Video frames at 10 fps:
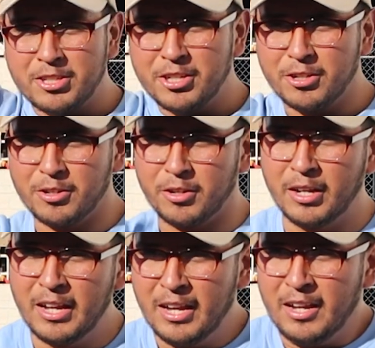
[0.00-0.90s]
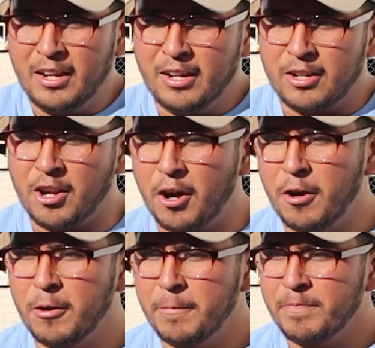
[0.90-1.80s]
to
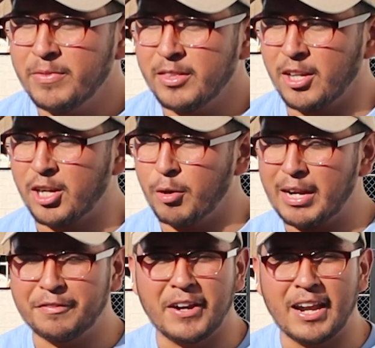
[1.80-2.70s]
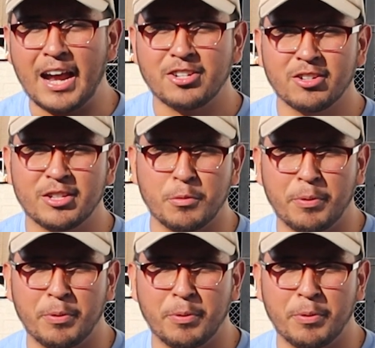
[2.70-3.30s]
know the correct financials